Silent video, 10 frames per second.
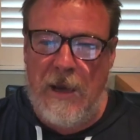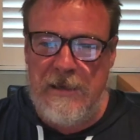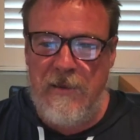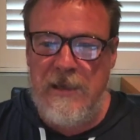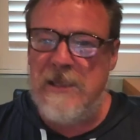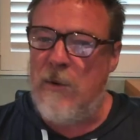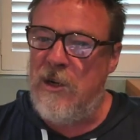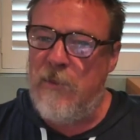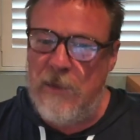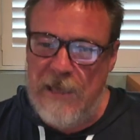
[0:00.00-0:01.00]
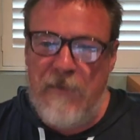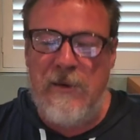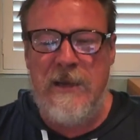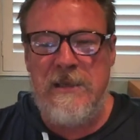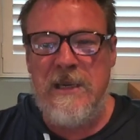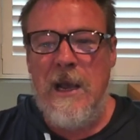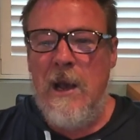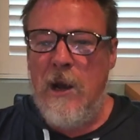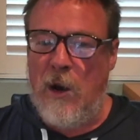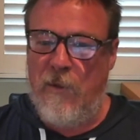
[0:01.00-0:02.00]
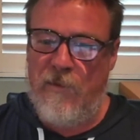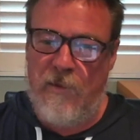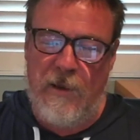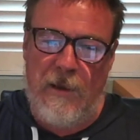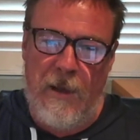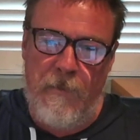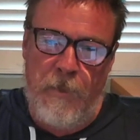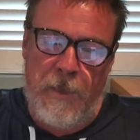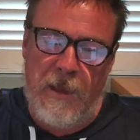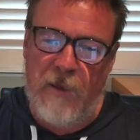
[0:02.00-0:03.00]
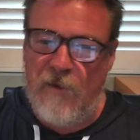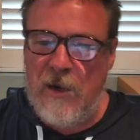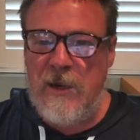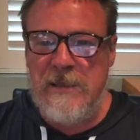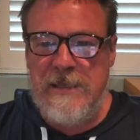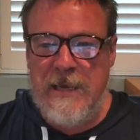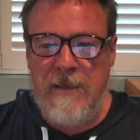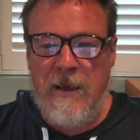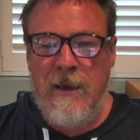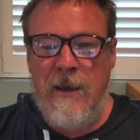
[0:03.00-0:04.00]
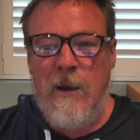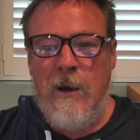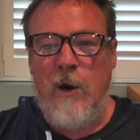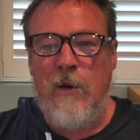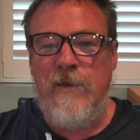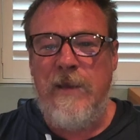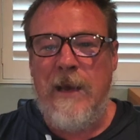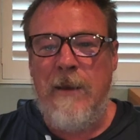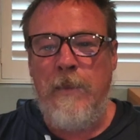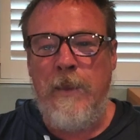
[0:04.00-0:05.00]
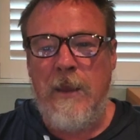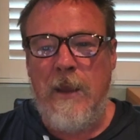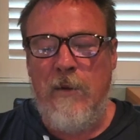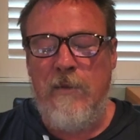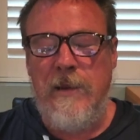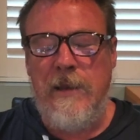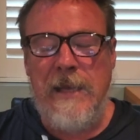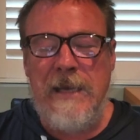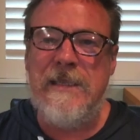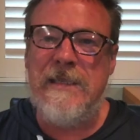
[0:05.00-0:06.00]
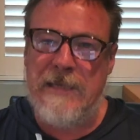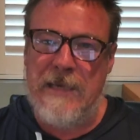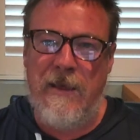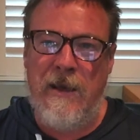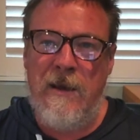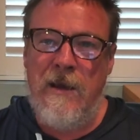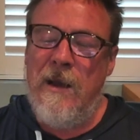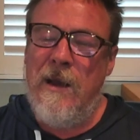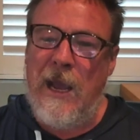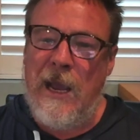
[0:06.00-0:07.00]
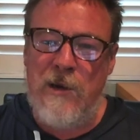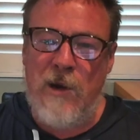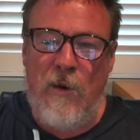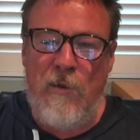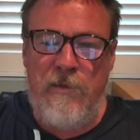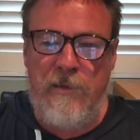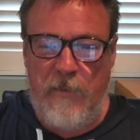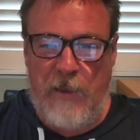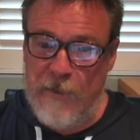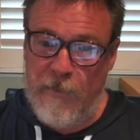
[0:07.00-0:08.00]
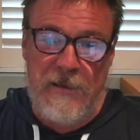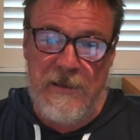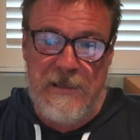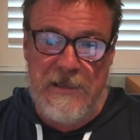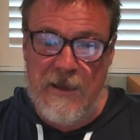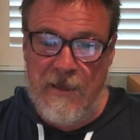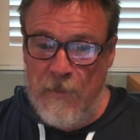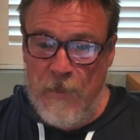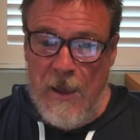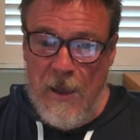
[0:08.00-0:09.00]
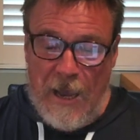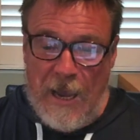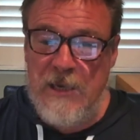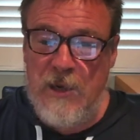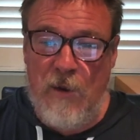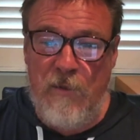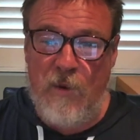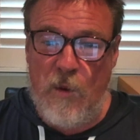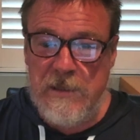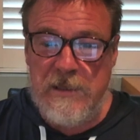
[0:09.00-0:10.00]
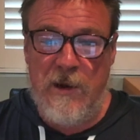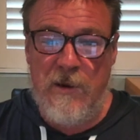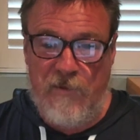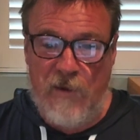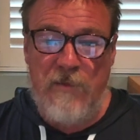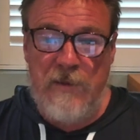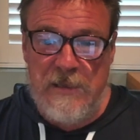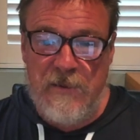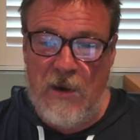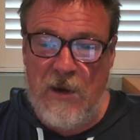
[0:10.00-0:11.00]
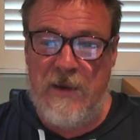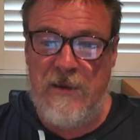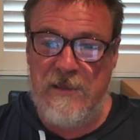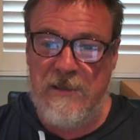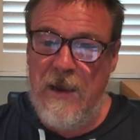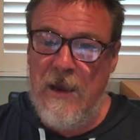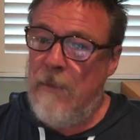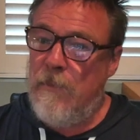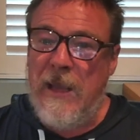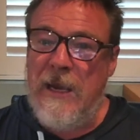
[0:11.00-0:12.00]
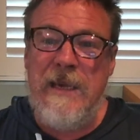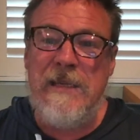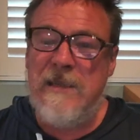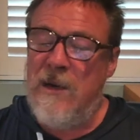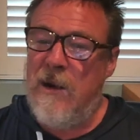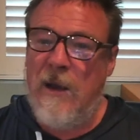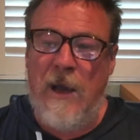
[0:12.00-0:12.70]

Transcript: under this, I'm going to put the evidence of the photos together, of the leases together, and of the bank balances together, and of also 5 years of photos. It is